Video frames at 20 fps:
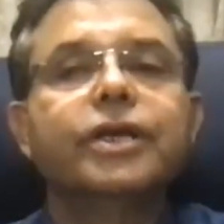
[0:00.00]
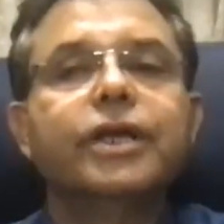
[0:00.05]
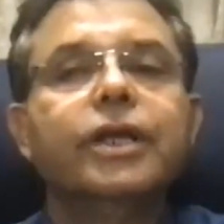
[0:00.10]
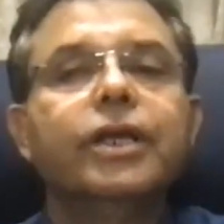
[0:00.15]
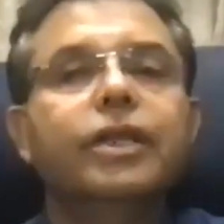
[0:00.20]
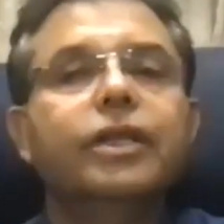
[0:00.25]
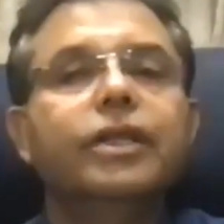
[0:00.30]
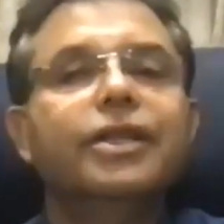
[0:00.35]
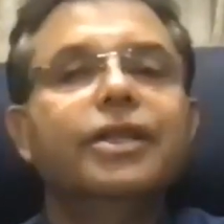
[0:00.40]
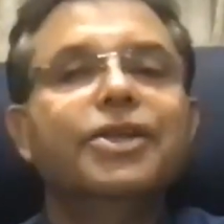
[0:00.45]

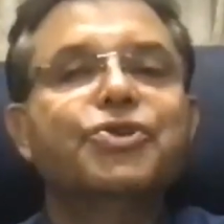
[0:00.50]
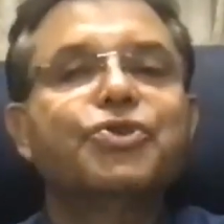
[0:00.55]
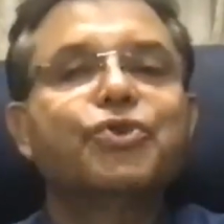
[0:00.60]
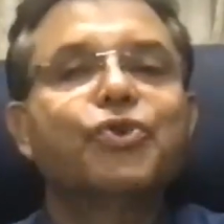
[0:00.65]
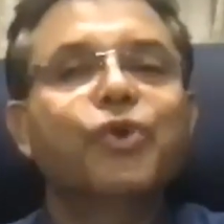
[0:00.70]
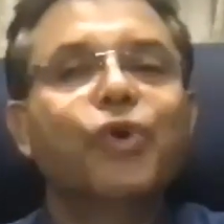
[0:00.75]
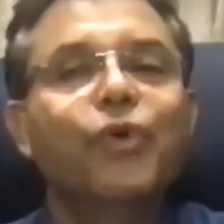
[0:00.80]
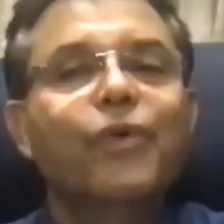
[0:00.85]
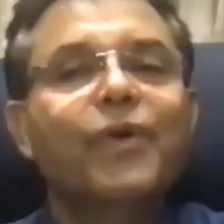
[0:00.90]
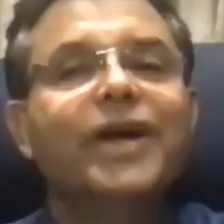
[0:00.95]
in this
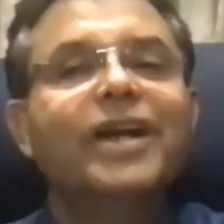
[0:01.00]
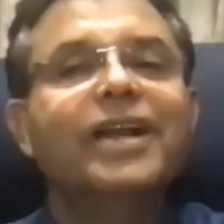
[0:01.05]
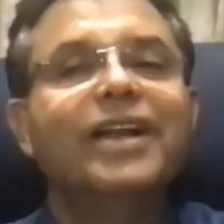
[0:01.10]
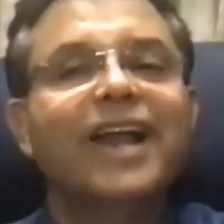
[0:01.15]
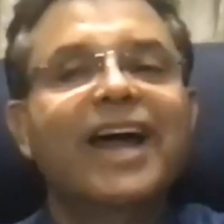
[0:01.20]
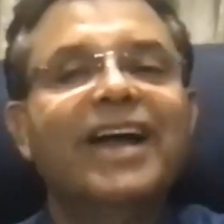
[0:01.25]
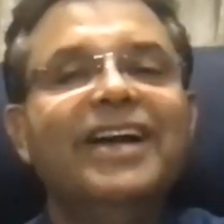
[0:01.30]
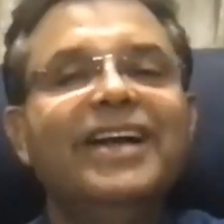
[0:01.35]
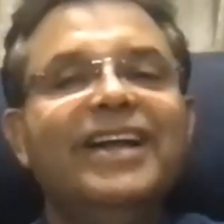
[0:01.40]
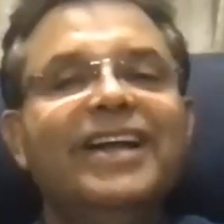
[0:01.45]

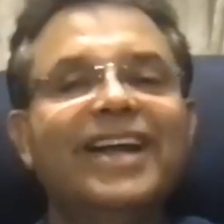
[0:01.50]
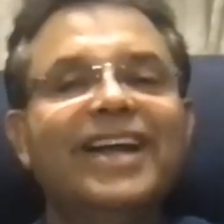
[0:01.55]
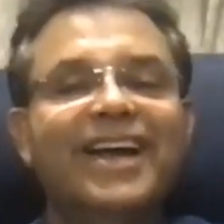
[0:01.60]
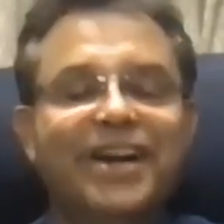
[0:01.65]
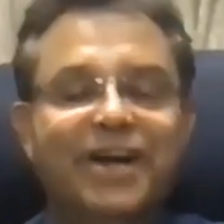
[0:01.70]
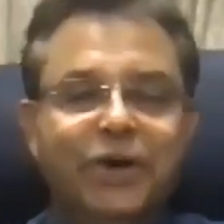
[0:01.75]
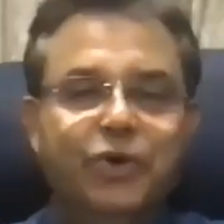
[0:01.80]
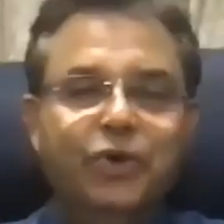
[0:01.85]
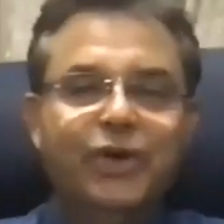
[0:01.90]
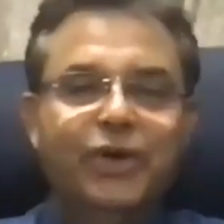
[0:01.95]
COVID-19
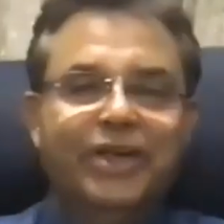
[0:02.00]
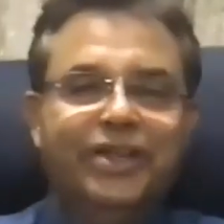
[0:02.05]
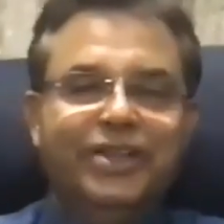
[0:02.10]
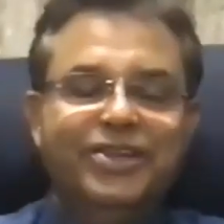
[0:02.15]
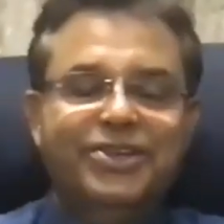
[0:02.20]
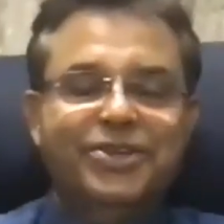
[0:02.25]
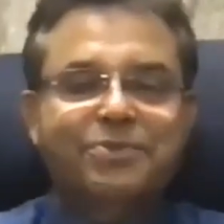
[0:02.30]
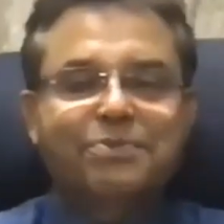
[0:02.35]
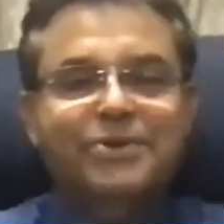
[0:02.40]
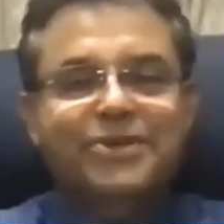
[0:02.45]
era? Okay,
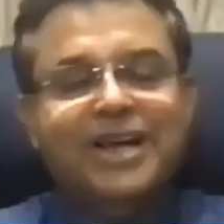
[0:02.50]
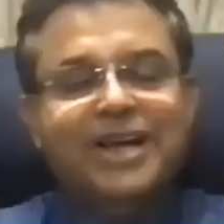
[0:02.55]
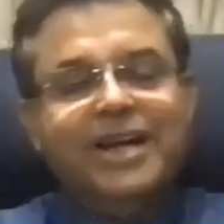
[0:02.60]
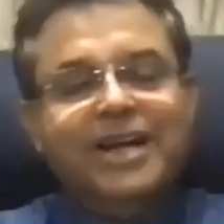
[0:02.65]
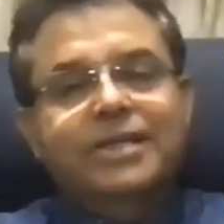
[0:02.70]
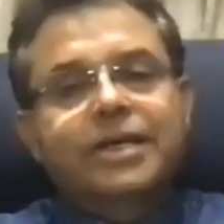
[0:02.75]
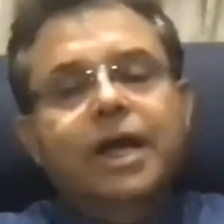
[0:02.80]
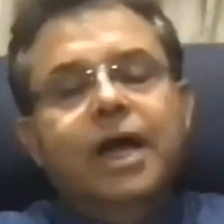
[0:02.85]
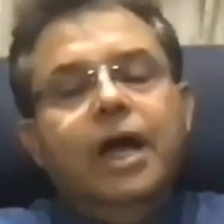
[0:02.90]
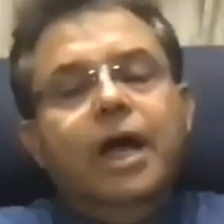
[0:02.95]
this is besides.